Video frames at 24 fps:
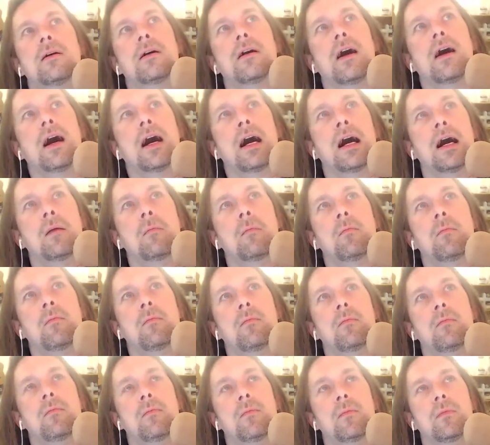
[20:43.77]
um,
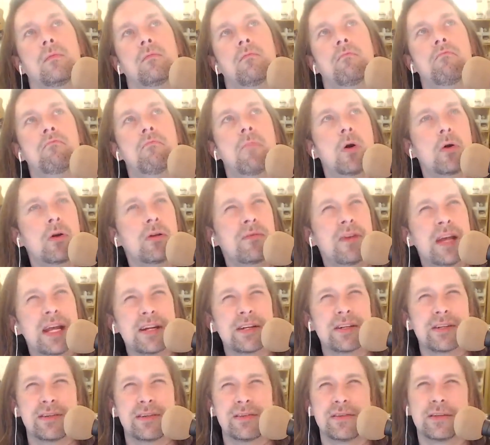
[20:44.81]

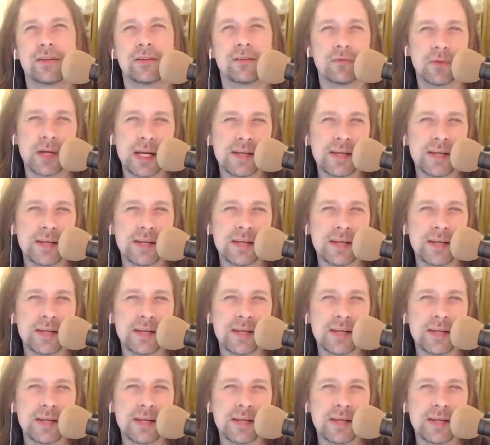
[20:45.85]
motivations and